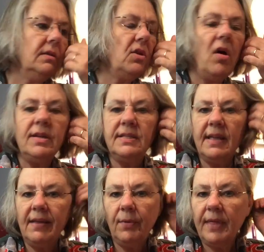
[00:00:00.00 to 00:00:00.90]
It's hard to
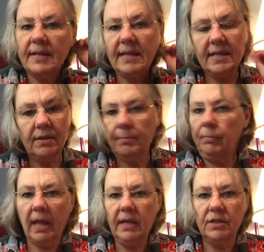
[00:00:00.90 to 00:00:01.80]
say that without saying
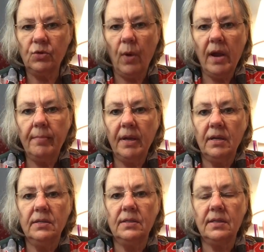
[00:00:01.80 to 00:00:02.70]
blanket square
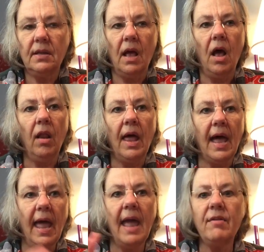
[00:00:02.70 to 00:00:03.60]
because all
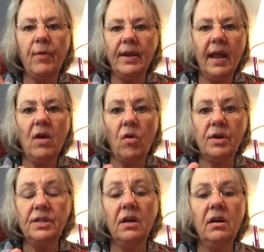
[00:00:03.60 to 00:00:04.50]
I have right now
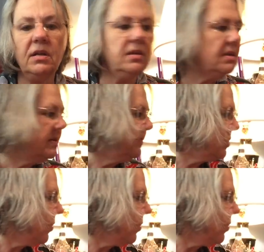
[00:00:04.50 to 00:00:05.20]
are tons of